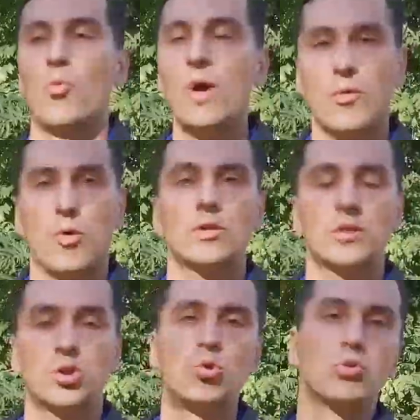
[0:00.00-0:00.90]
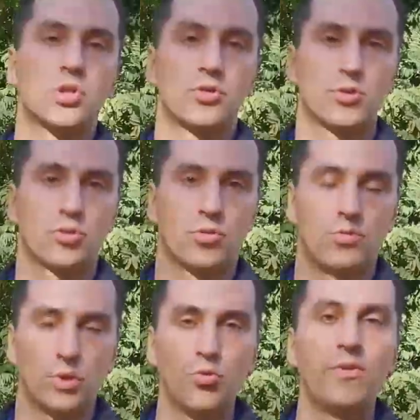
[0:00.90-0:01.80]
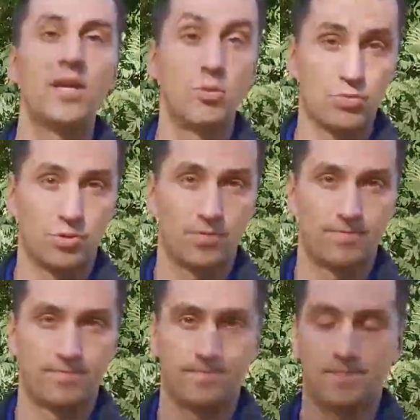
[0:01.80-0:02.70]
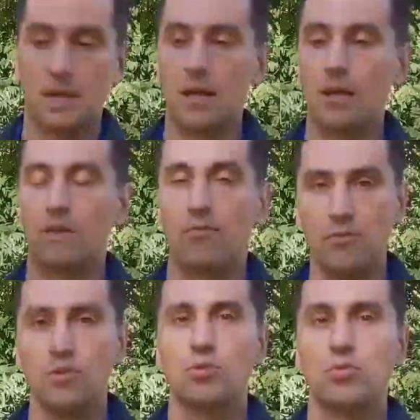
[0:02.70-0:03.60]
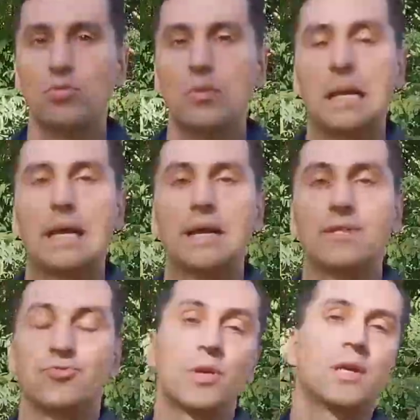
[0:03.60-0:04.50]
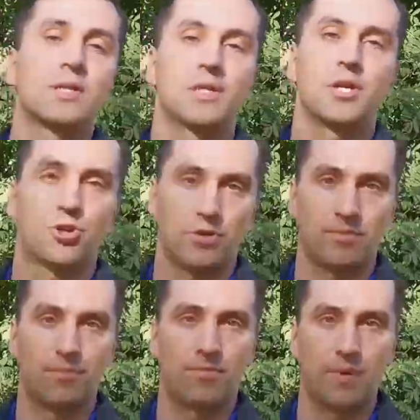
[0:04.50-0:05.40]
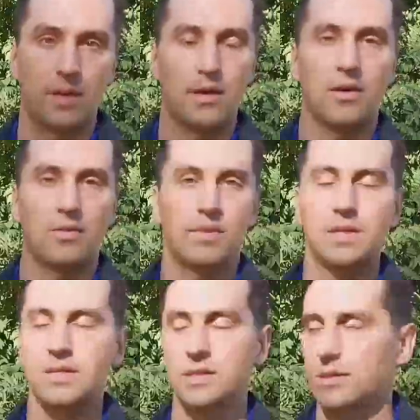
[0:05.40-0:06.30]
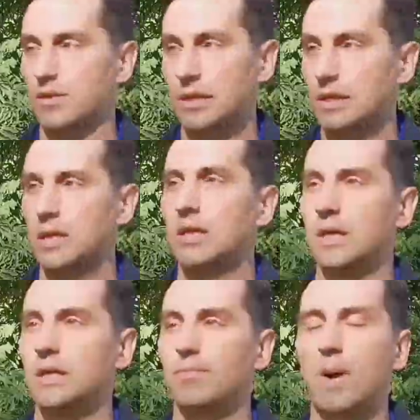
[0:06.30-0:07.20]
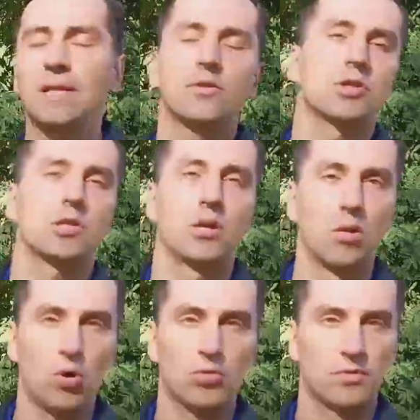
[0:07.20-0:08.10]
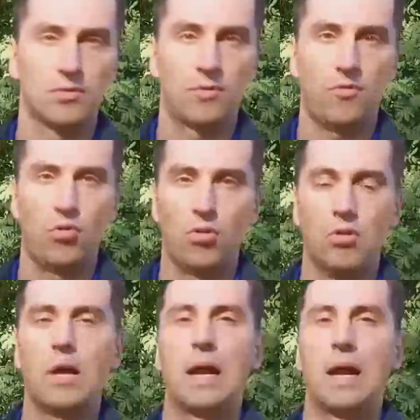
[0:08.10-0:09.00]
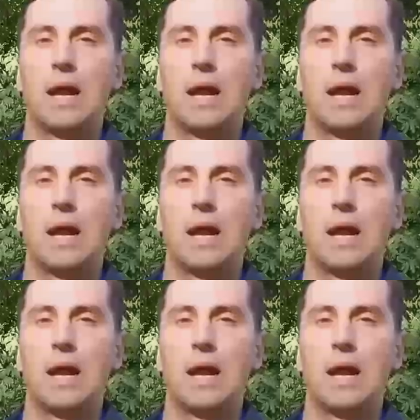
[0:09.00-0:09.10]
we, what tools do we use? The first tool is relaxation. Yeah, that's uh, it, it, matters a lot for